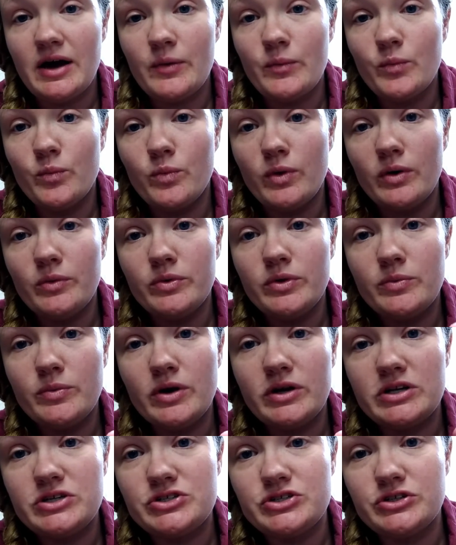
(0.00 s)
What we want
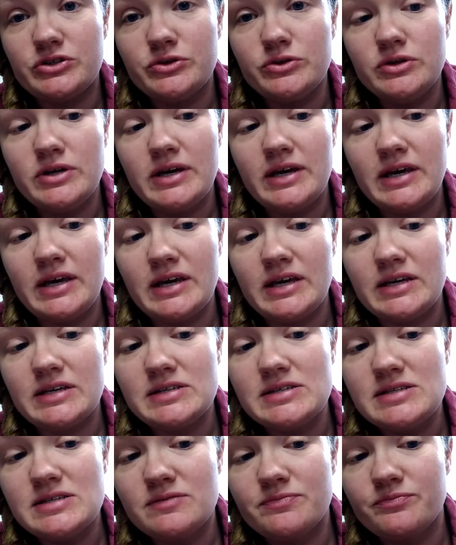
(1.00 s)
to do
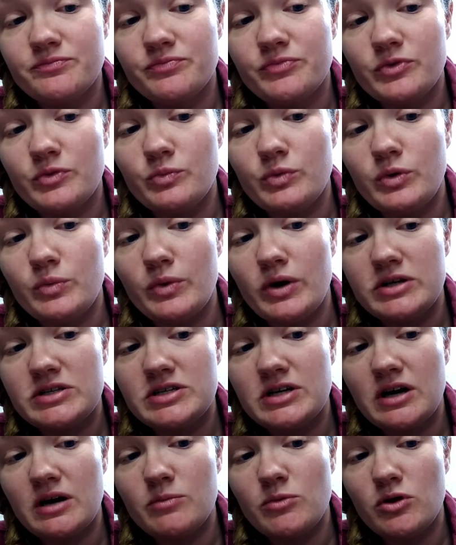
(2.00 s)
is we want to
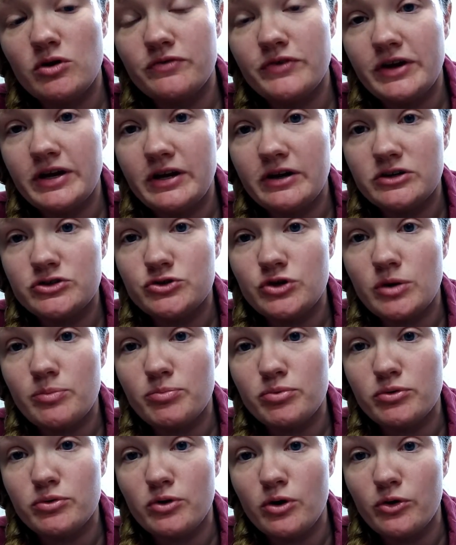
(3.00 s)
come over here to our
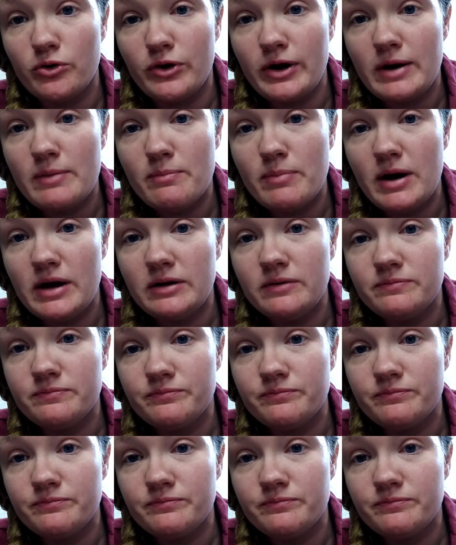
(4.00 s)
program button,